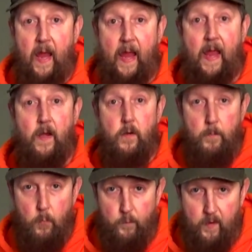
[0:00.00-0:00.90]

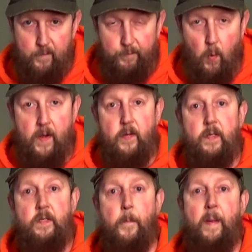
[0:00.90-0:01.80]
and moving front
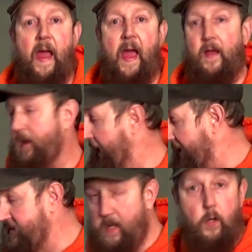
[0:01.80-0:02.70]
to back
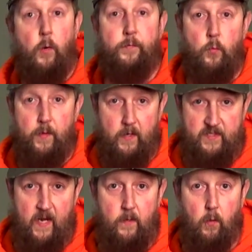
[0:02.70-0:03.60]
as they go through their
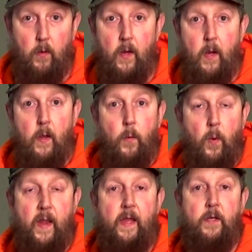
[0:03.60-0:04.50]
cycle.
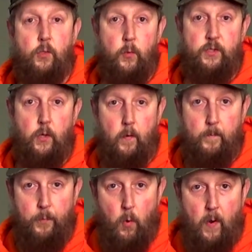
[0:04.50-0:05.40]
When they get to a
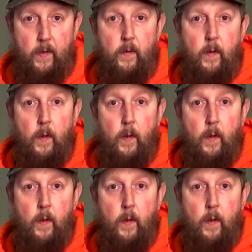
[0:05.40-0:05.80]
certain point,